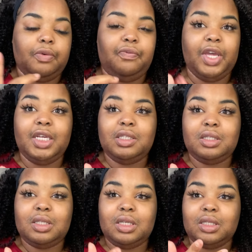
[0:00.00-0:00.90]

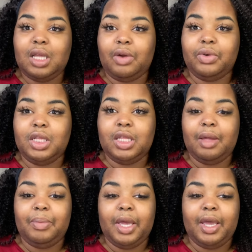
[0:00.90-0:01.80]
face is not really
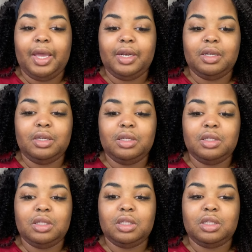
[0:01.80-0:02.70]
that bad.
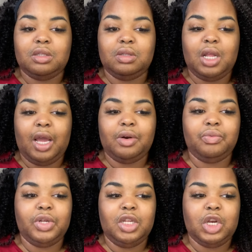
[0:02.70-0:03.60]
I
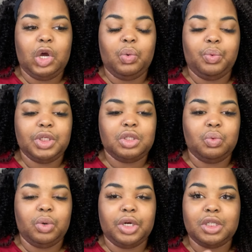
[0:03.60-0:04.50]
don't really know what's the
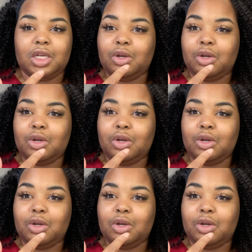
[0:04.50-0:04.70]
worst. I